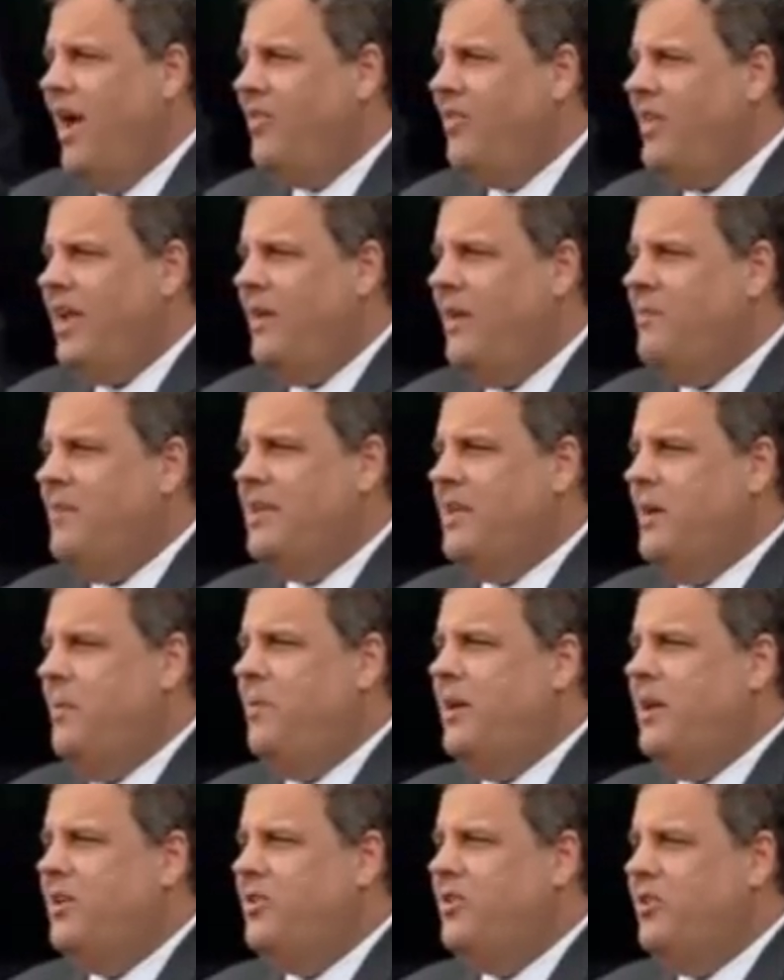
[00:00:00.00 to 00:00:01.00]
I think I've made
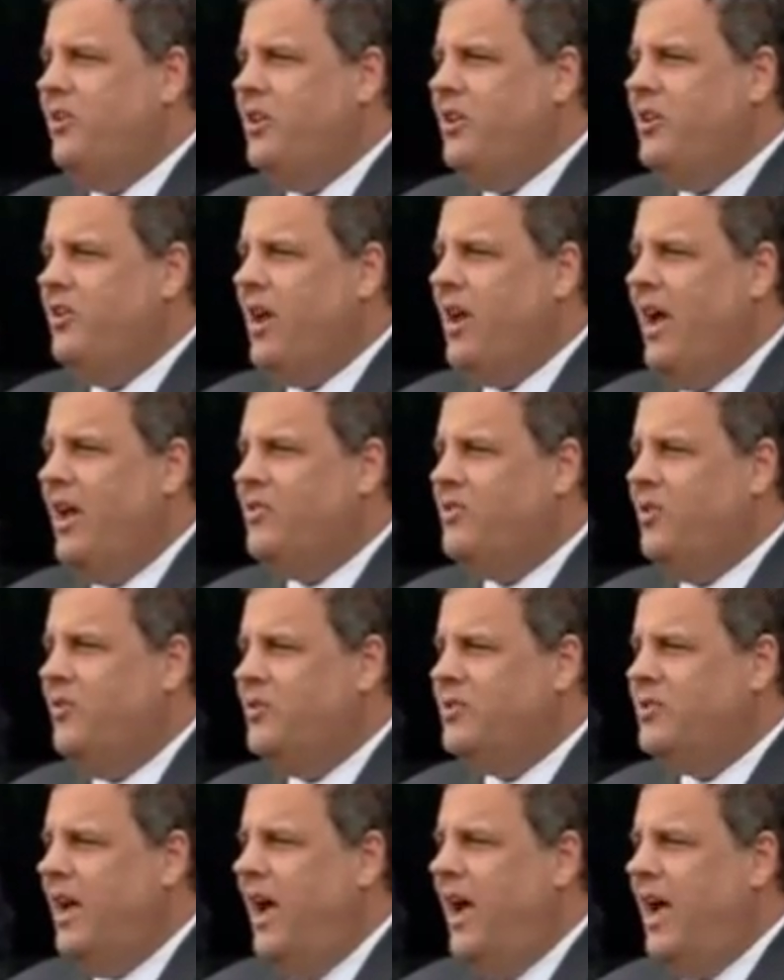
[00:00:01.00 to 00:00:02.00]
that pretty clear to you guys
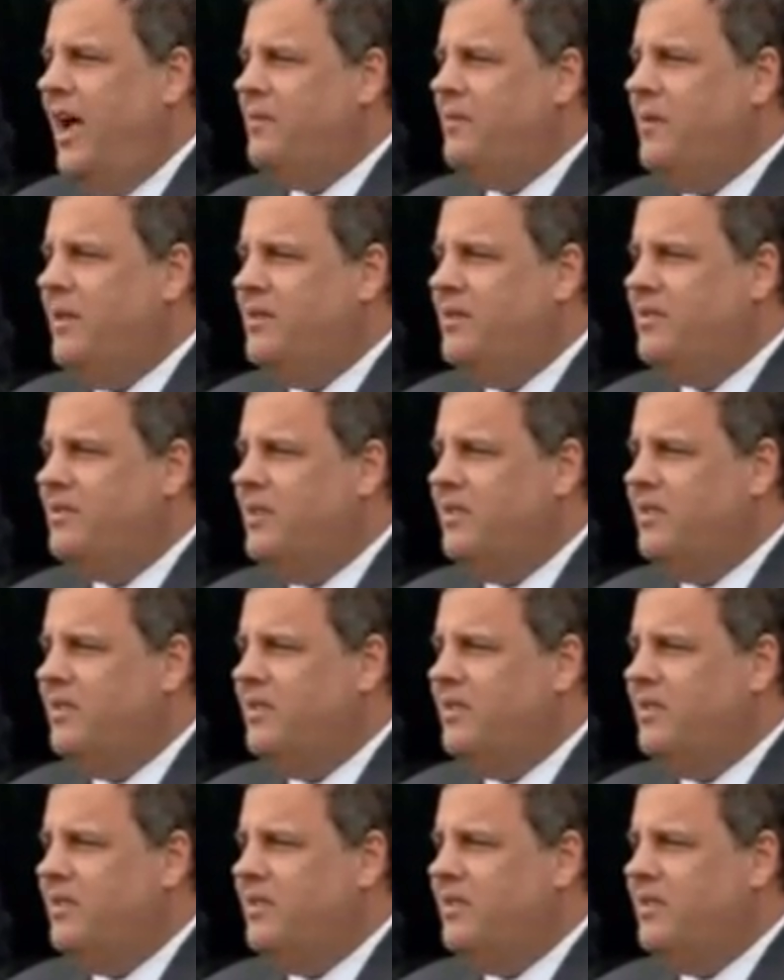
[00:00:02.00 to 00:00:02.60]
over time.